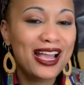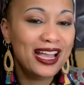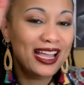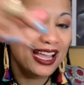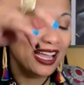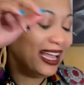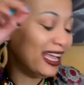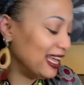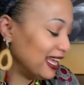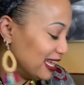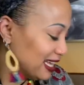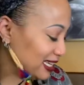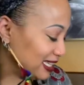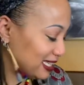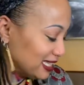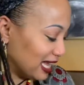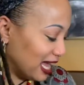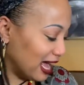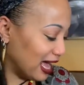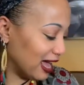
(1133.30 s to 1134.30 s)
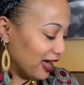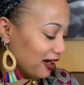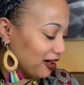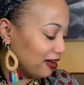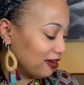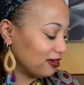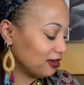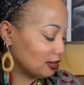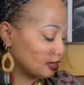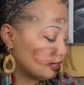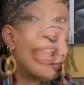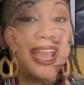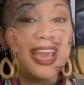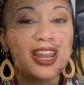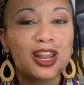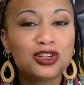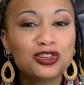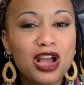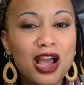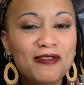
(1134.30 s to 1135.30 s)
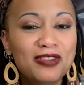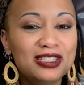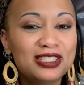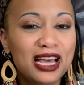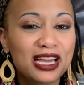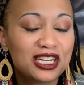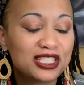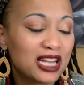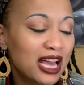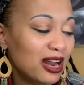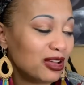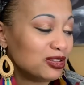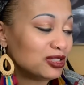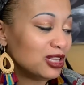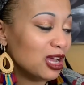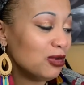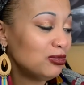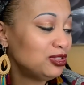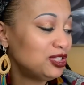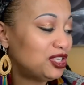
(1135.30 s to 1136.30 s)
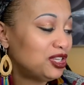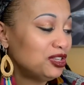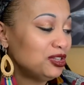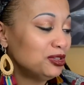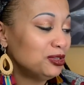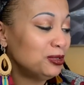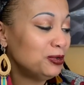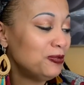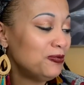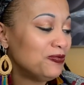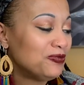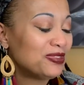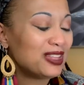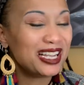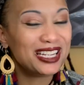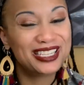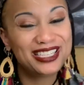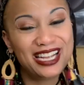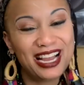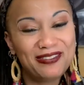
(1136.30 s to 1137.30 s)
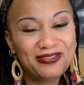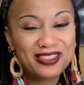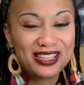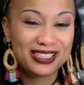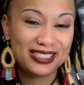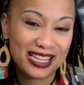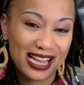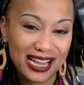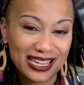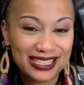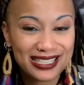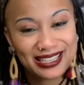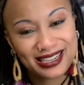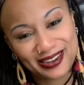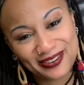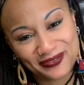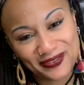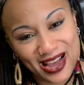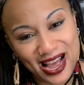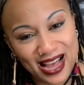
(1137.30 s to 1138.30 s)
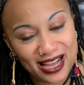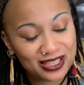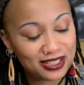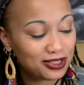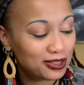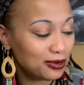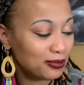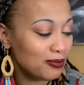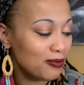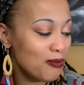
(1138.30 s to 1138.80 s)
Insiders. And our Tribe Insider shoutouts go to Chef Disaster the Master.